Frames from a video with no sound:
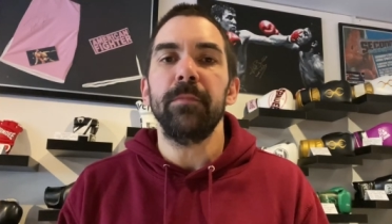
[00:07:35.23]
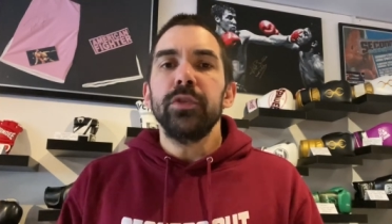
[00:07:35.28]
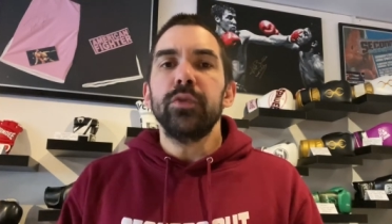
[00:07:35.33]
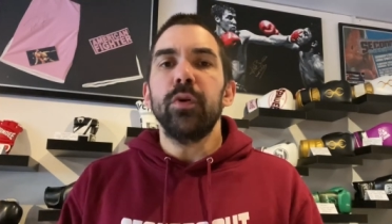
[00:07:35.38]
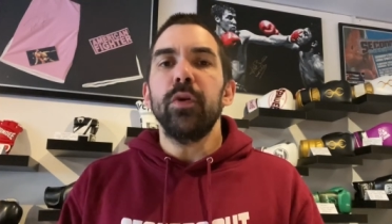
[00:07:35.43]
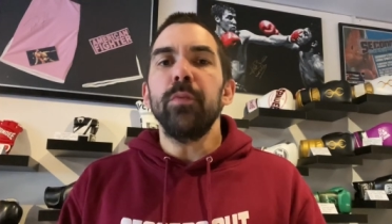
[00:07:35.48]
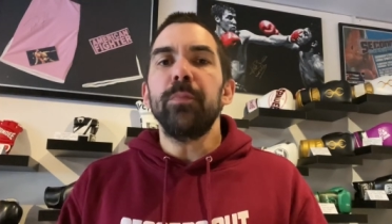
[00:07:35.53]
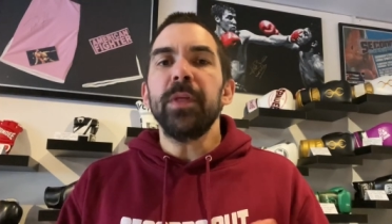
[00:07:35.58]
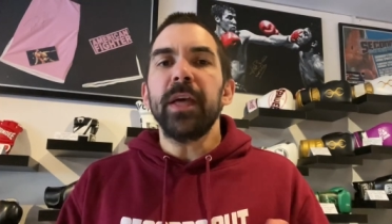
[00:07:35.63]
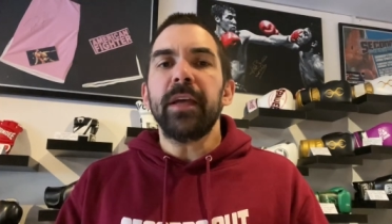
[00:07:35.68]
So I
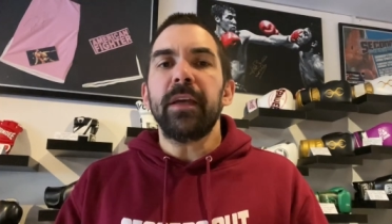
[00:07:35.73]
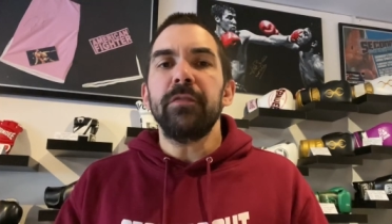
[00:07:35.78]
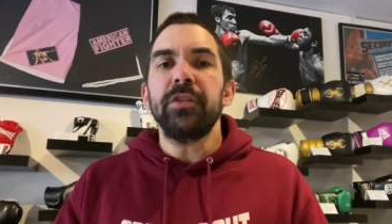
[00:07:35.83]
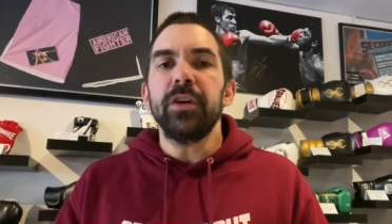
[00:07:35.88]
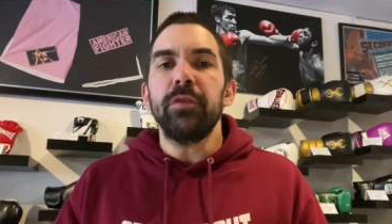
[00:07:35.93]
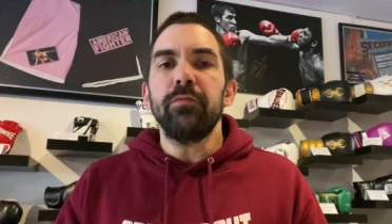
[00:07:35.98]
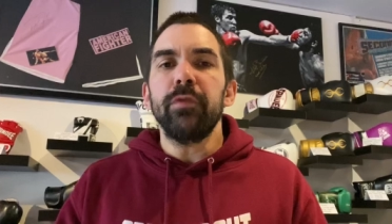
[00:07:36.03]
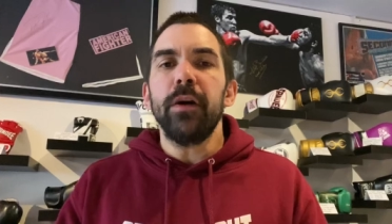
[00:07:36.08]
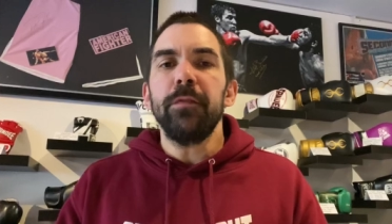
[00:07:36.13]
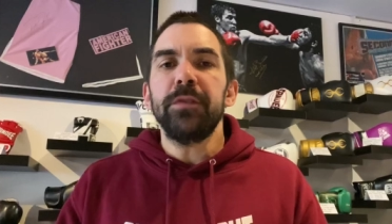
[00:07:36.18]
hope that gives you
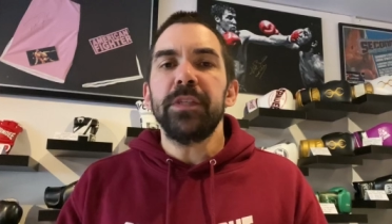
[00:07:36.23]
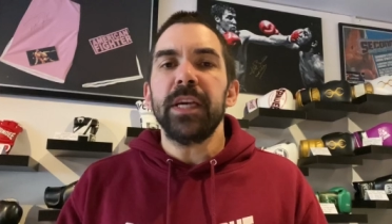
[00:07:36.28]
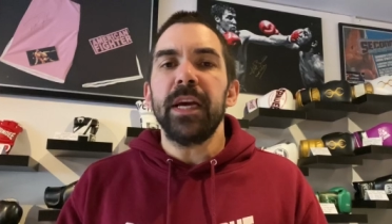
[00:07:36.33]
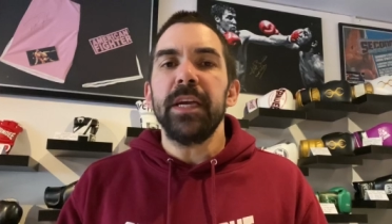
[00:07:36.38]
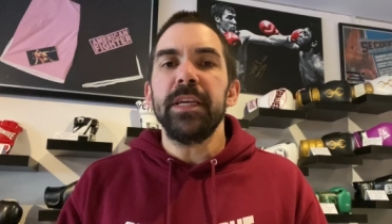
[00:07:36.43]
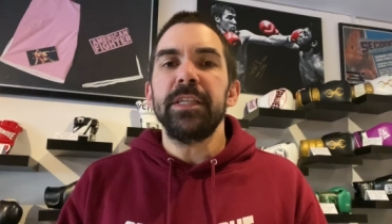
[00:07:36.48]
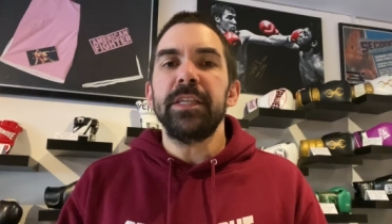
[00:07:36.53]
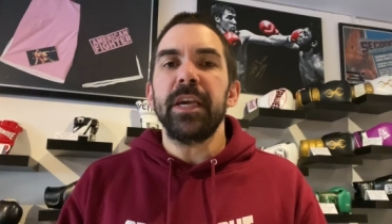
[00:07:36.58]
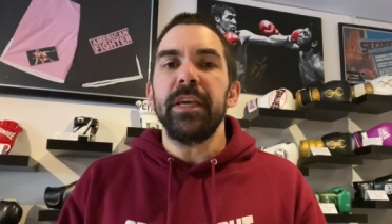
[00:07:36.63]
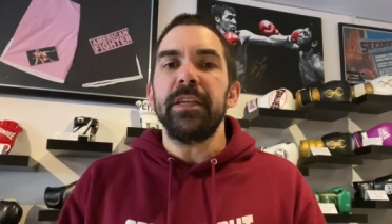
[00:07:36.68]
a rough
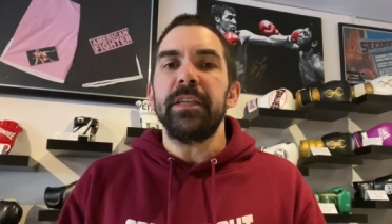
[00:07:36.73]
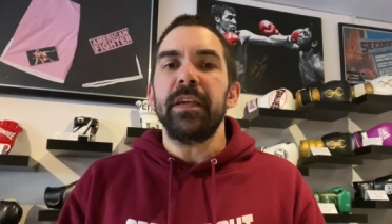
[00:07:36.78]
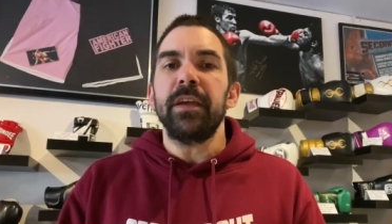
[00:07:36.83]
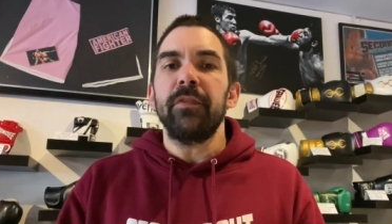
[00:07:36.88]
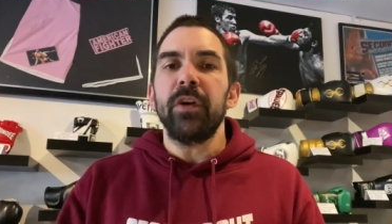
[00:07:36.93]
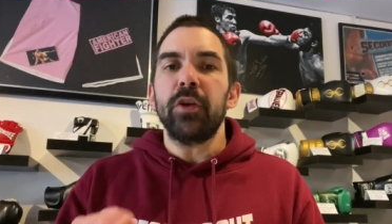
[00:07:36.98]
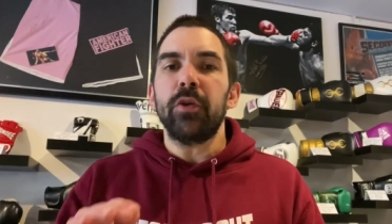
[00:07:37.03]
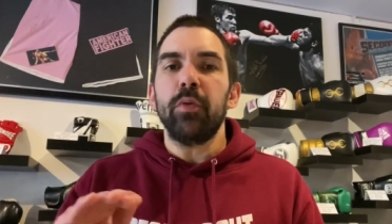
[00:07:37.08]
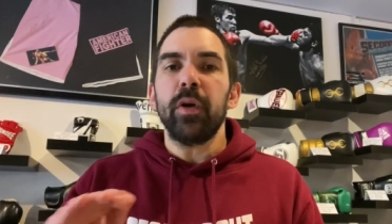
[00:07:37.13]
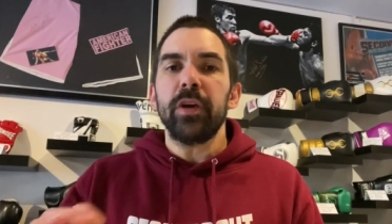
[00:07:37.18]
size guide to give
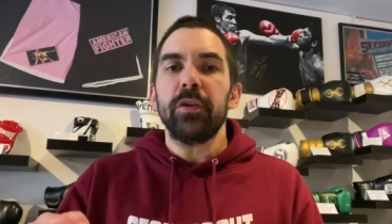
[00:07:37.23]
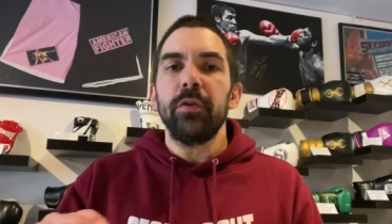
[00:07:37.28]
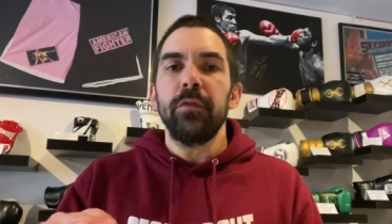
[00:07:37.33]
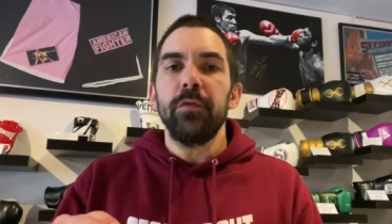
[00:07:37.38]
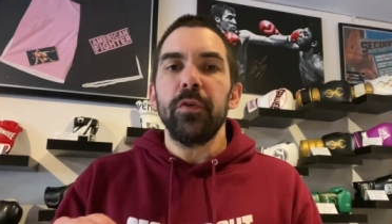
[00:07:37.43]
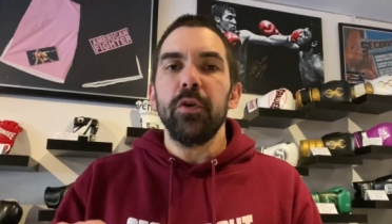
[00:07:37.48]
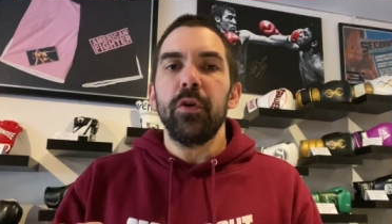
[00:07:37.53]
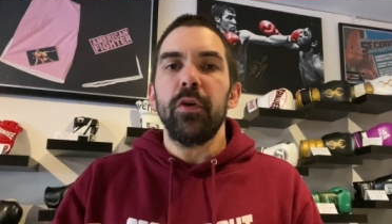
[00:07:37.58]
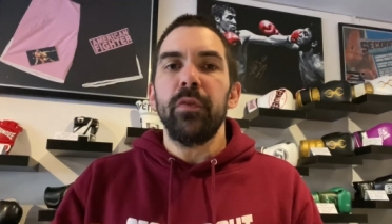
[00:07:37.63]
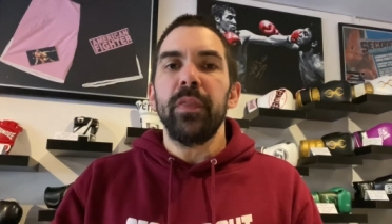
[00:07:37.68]
you a quick
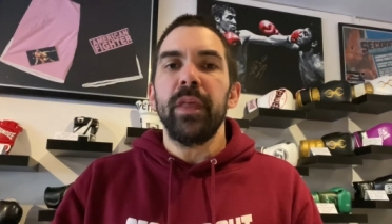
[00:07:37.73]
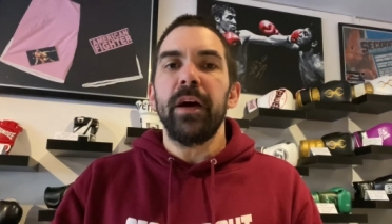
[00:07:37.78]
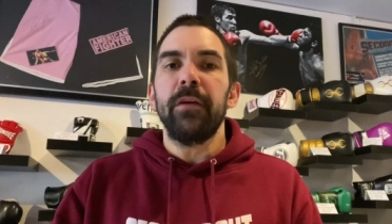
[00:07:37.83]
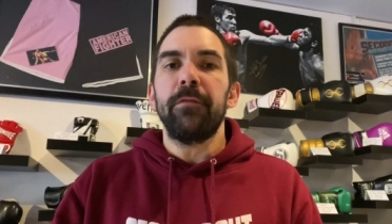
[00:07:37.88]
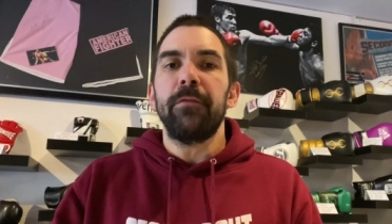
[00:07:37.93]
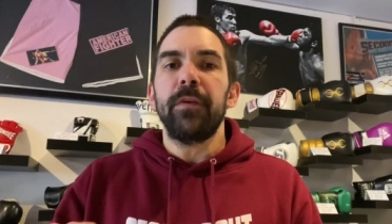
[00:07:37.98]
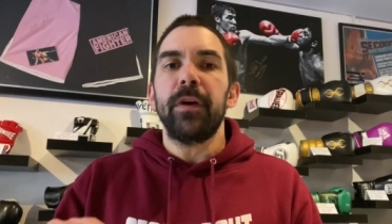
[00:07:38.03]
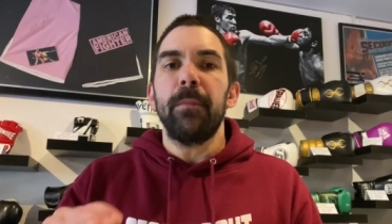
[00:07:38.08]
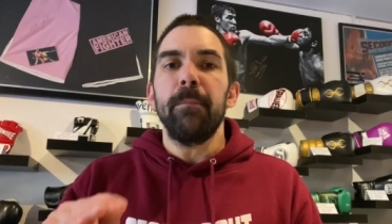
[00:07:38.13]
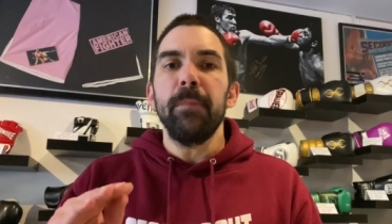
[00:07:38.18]
review on that
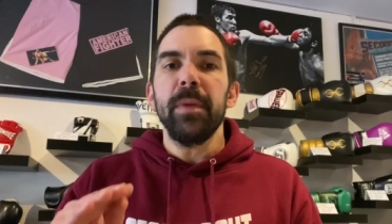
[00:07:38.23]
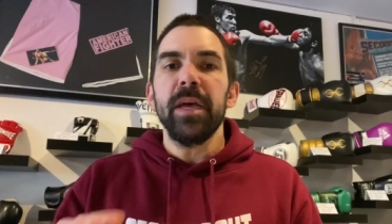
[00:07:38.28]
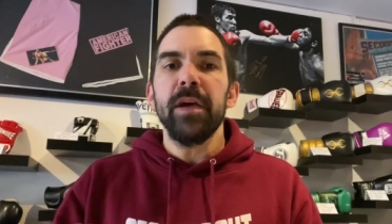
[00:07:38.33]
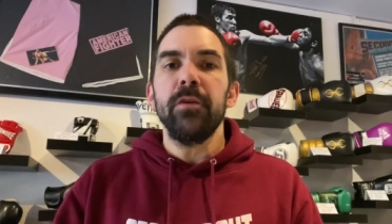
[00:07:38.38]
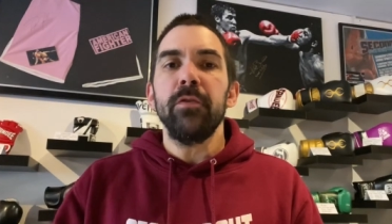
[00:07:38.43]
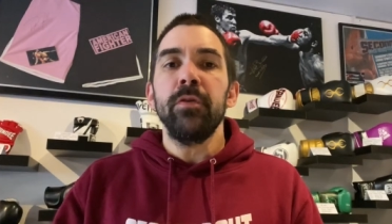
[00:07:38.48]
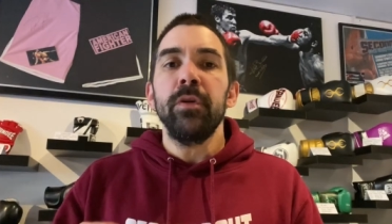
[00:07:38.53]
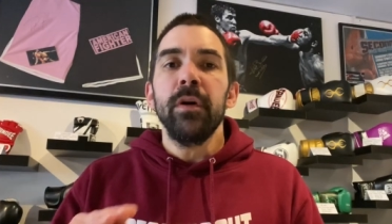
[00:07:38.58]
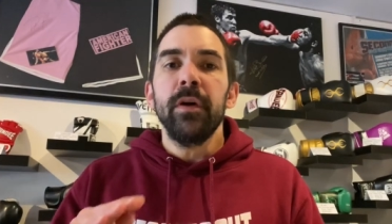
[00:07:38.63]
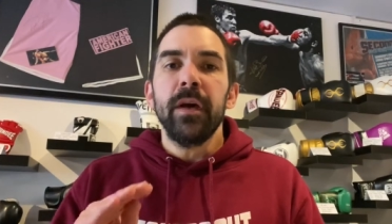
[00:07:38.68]
for a
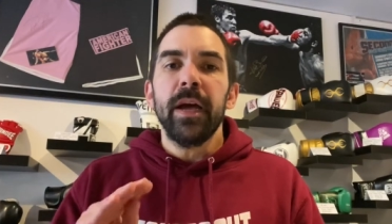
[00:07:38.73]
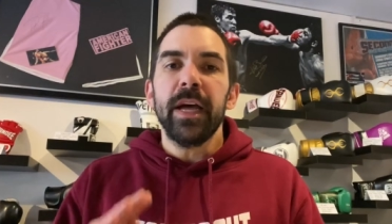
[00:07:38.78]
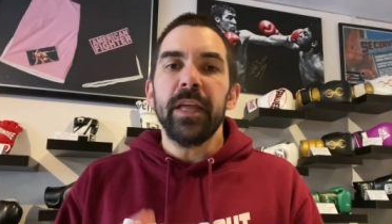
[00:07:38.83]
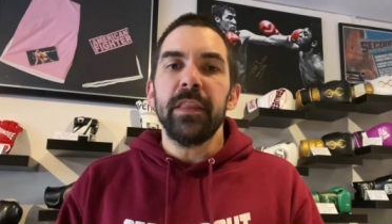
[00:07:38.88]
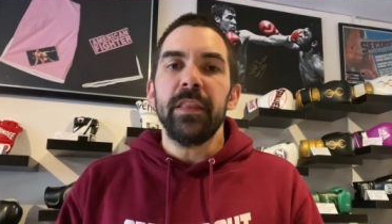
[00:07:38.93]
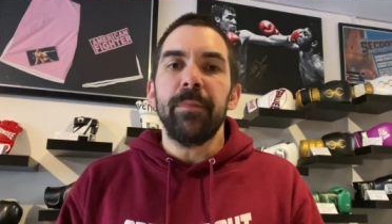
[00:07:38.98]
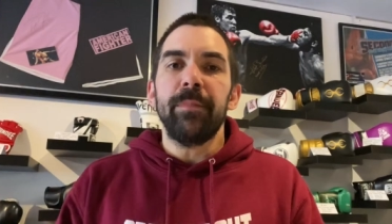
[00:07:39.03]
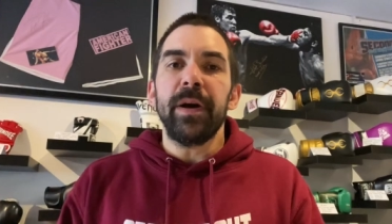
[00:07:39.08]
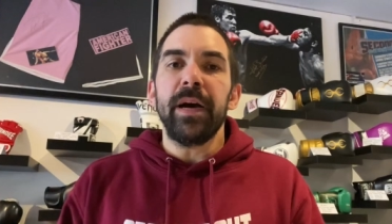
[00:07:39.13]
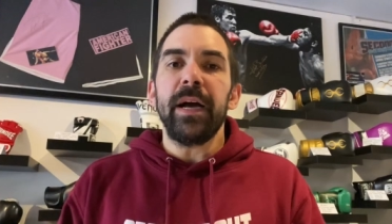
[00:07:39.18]
male hitting
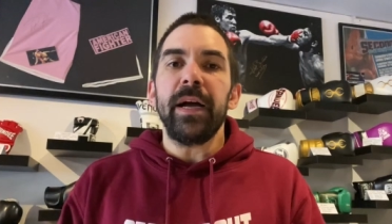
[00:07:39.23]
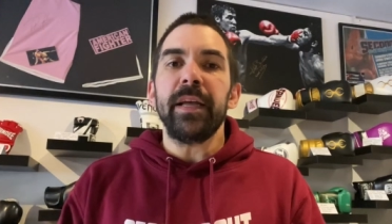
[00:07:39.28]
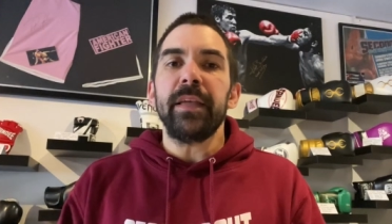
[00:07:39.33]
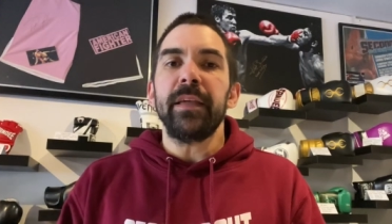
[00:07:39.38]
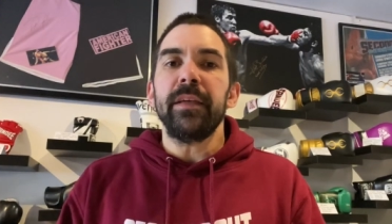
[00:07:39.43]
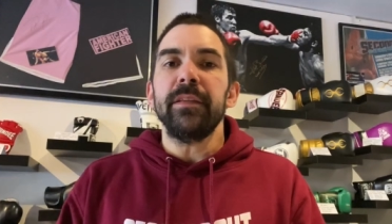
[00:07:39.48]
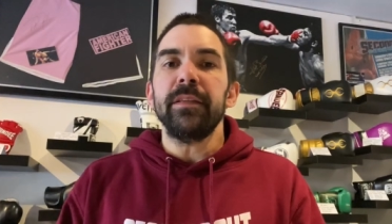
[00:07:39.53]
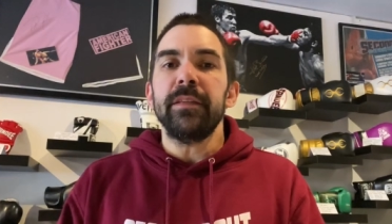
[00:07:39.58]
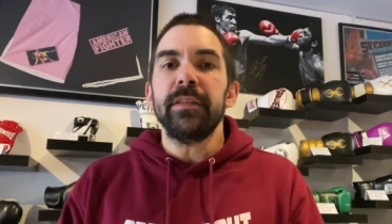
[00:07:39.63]
the bag,